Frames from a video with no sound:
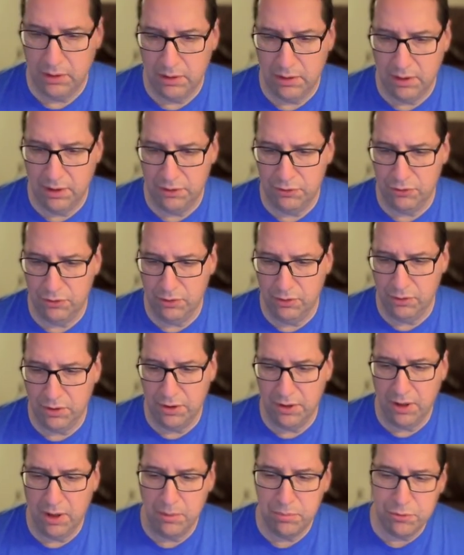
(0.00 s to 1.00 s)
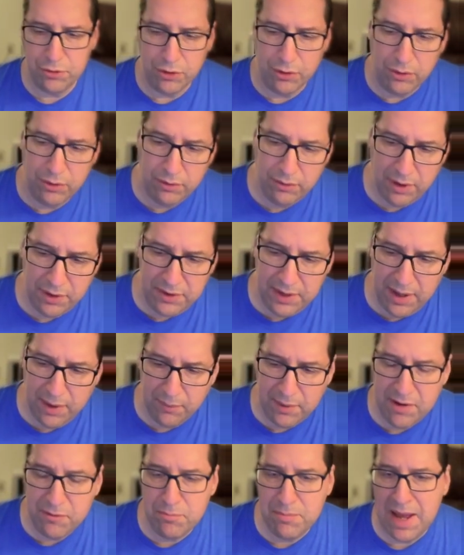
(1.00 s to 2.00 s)
Let's look at optional. I think
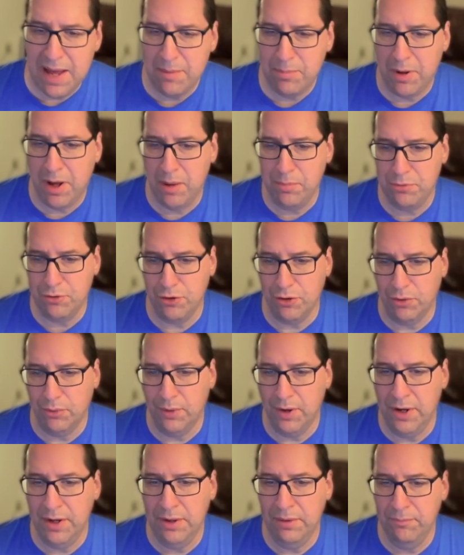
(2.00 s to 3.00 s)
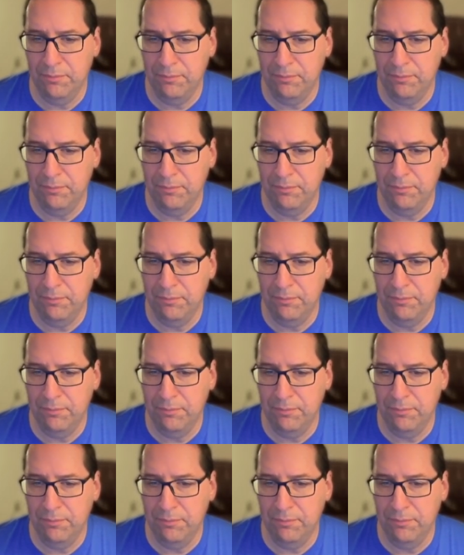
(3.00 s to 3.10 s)
we have map optional, right?